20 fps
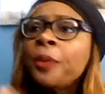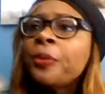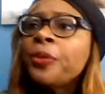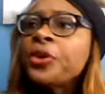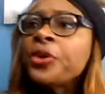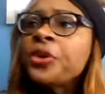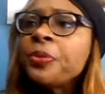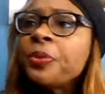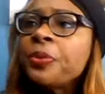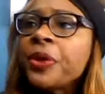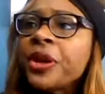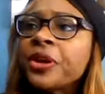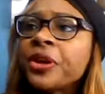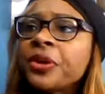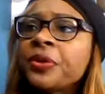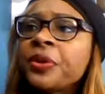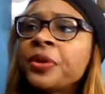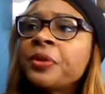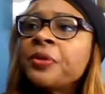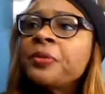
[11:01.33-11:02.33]
Will you pray and
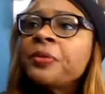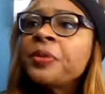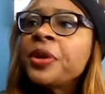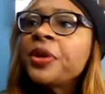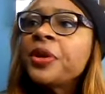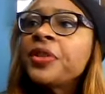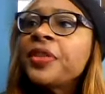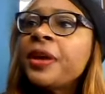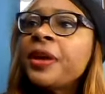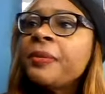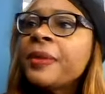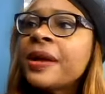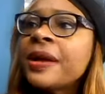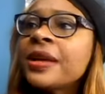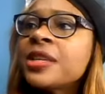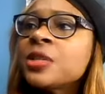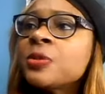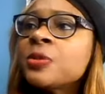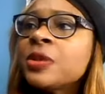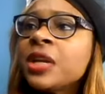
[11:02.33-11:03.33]
agree with me that my
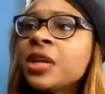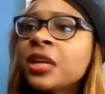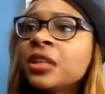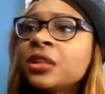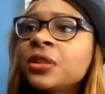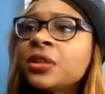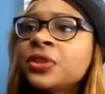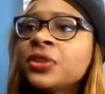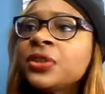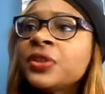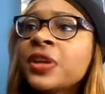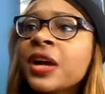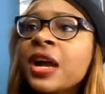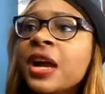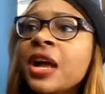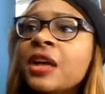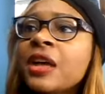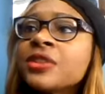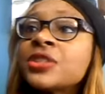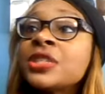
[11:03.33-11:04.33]
husband and I close on our
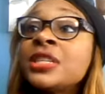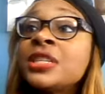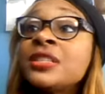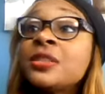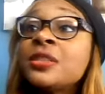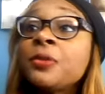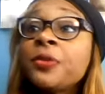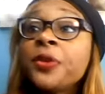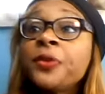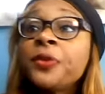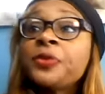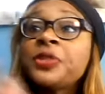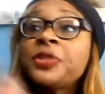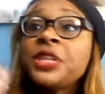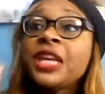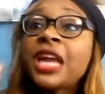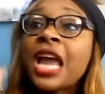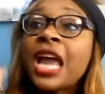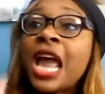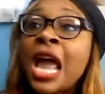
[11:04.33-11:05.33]
house December
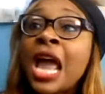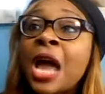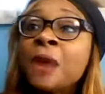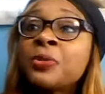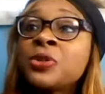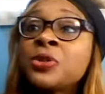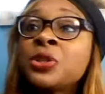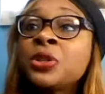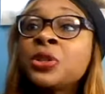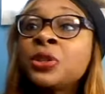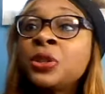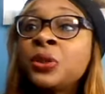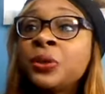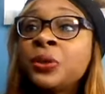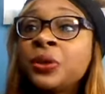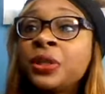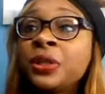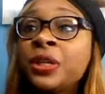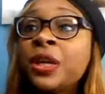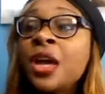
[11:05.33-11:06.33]
15th?
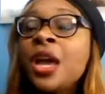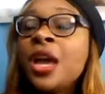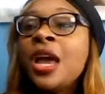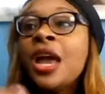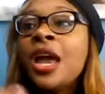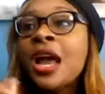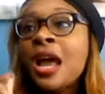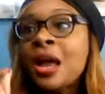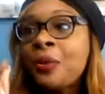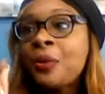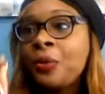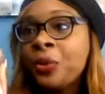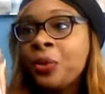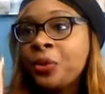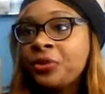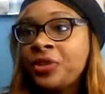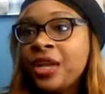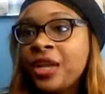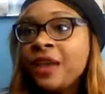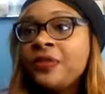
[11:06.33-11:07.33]
Absolutely. I will
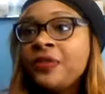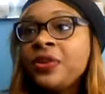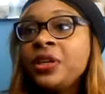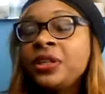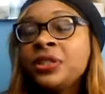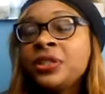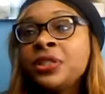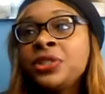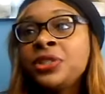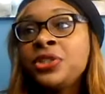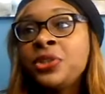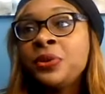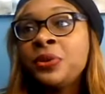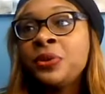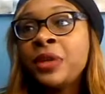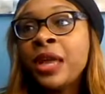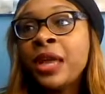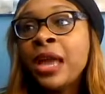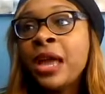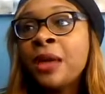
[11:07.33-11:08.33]
definitely do
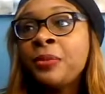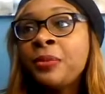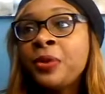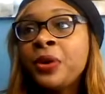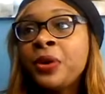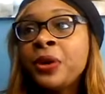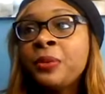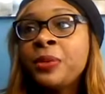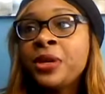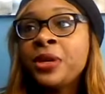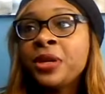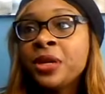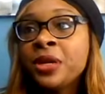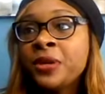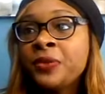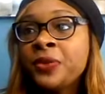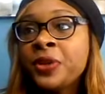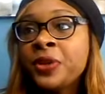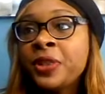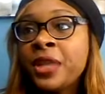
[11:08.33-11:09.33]
that. I'm going to be
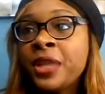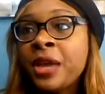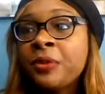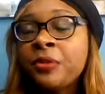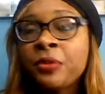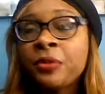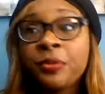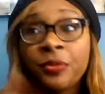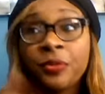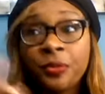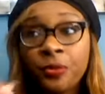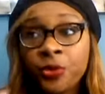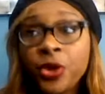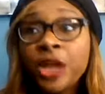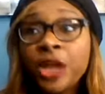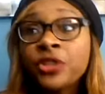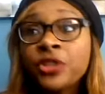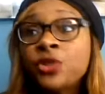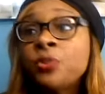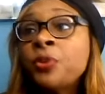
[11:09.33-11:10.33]
covering that from
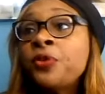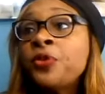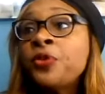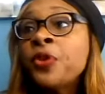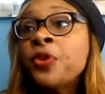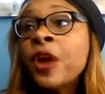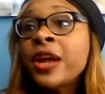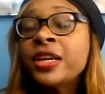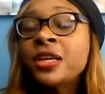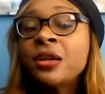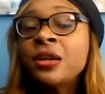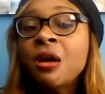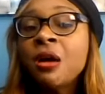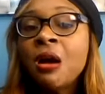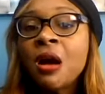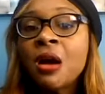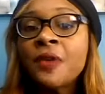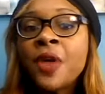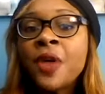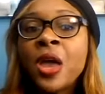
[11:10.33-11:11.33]
try to before I get
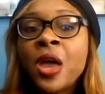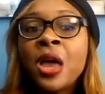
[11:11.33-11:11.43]
off.